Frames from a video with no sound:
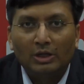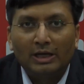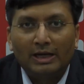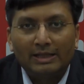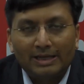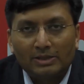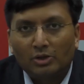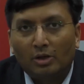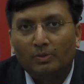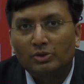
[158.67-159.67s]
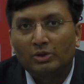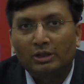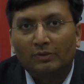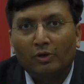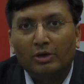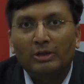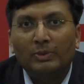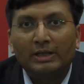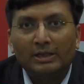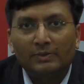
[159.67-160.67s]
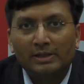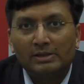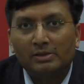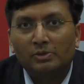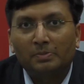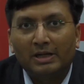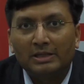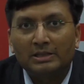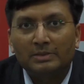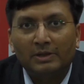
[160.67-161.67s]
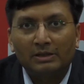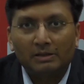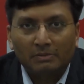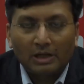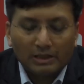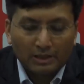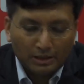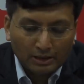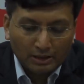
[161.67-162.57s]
And that's the opportunity for equity investors to participate in the market.